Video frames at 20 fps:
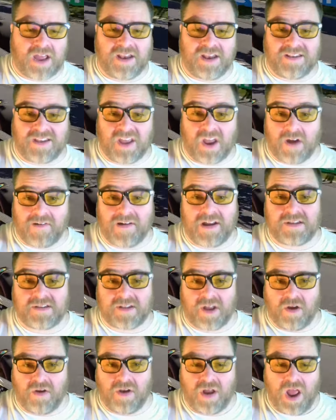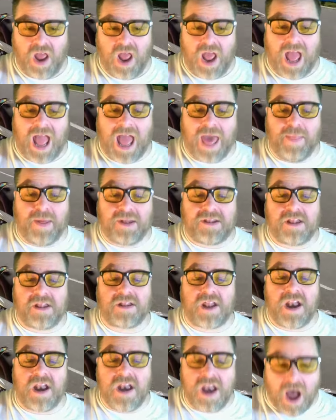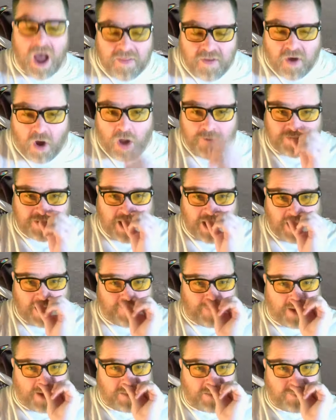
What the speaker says: DRS zone. And this is another overtaking place